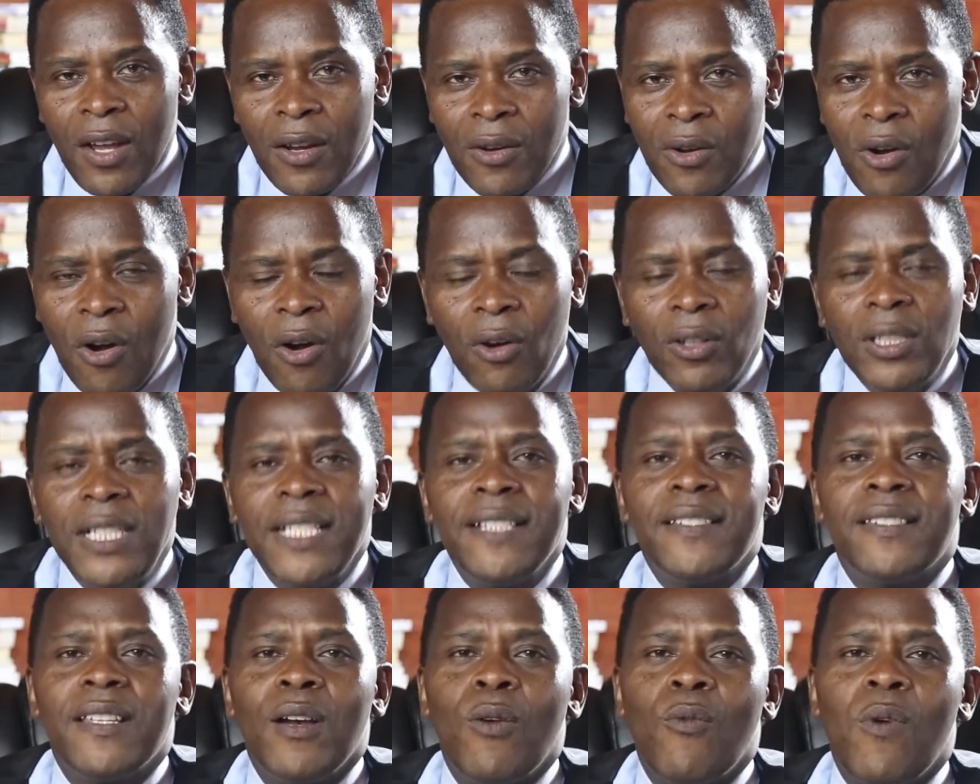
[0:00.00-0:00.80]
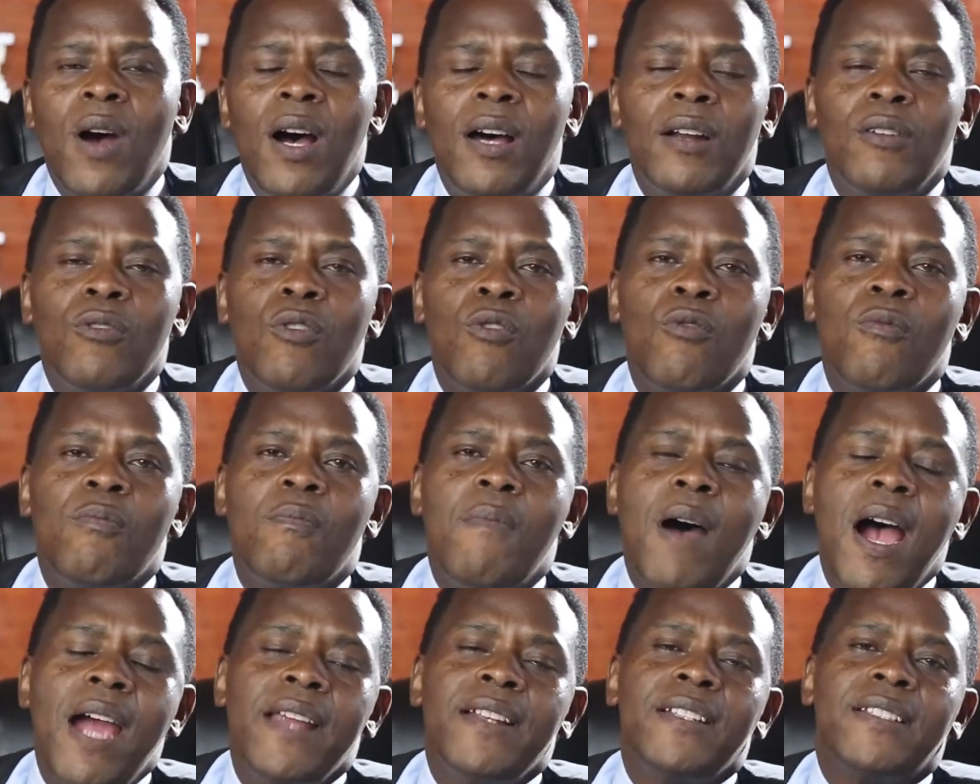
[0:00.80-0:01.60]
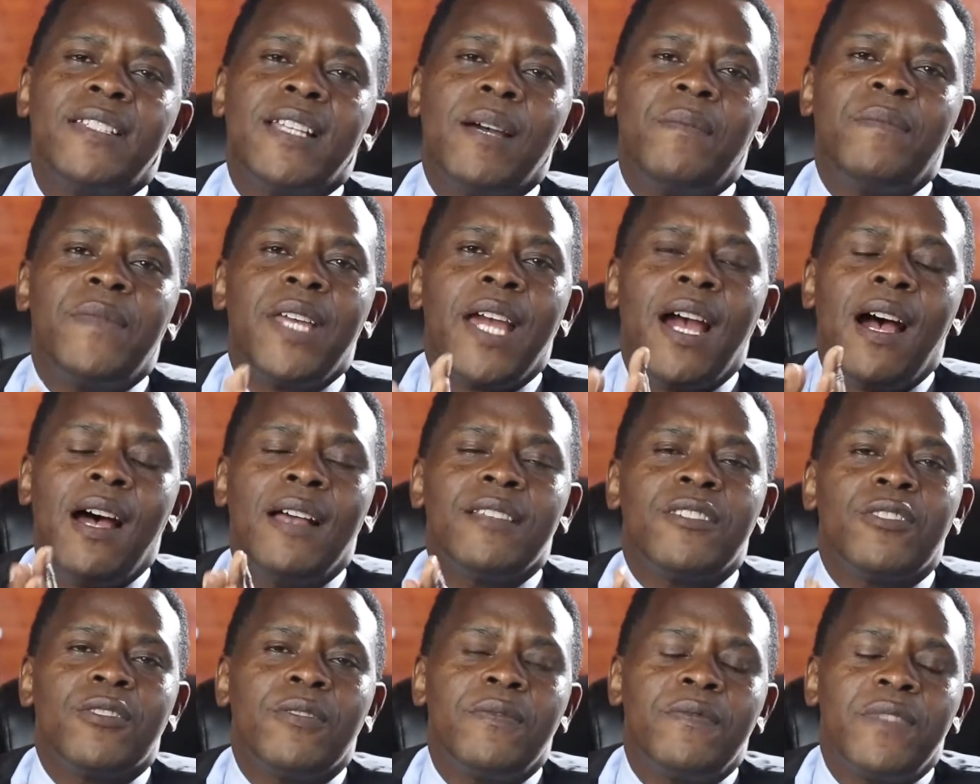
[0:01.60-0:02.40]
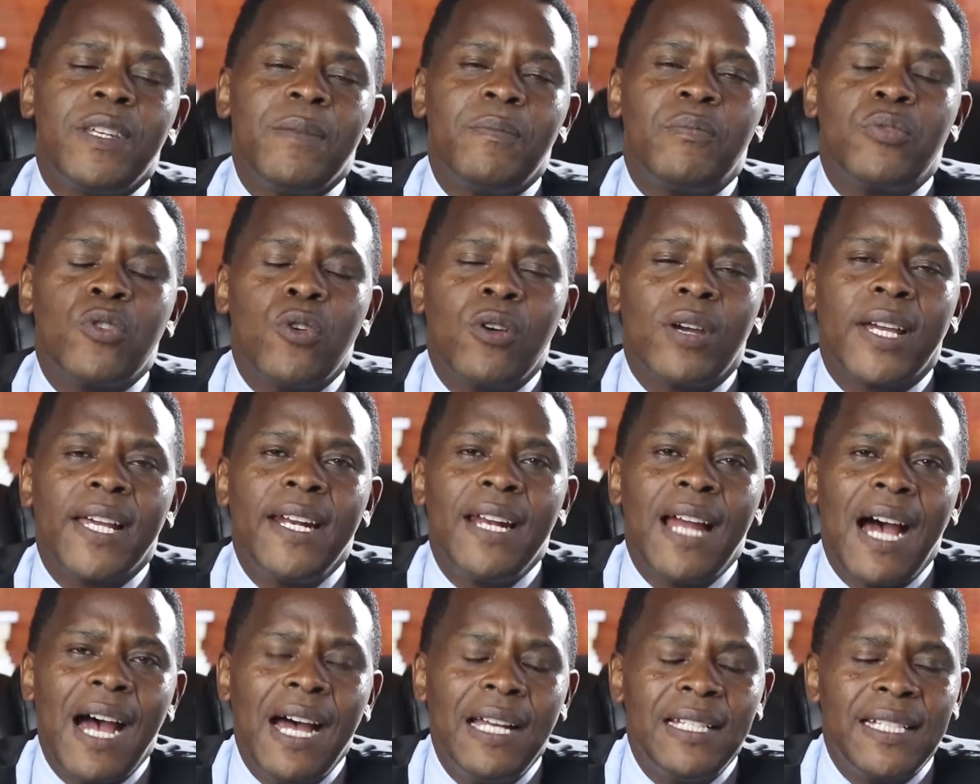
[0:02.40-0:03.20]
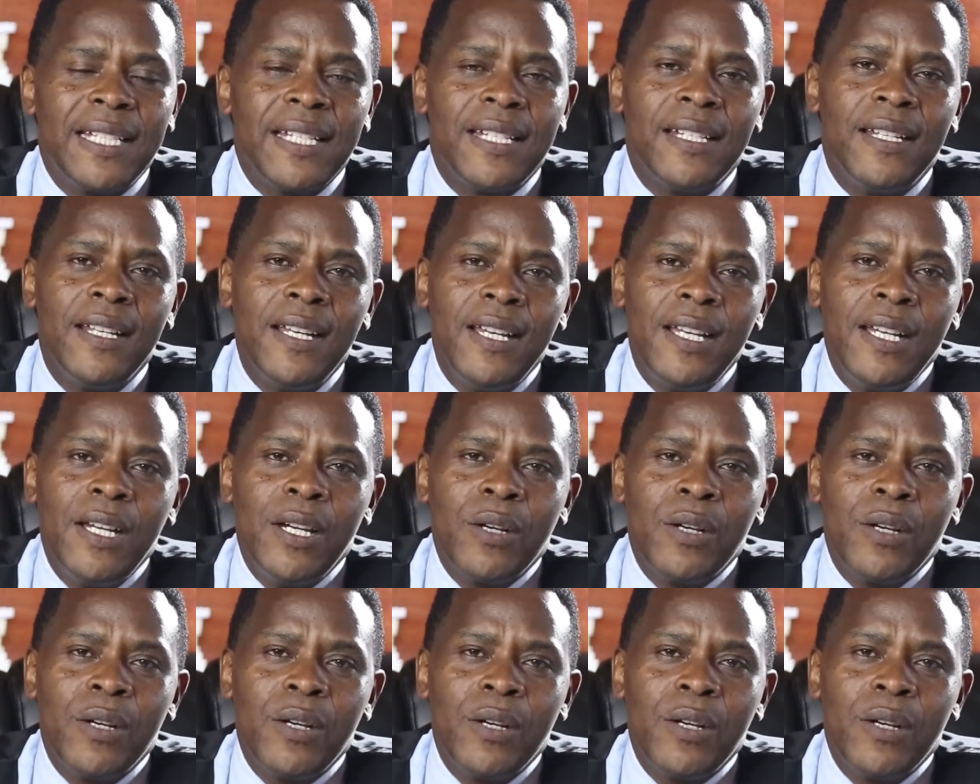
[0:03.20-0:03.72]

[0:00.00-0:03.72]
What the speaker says: God is the one who binds up the hearts of the brokenhearted.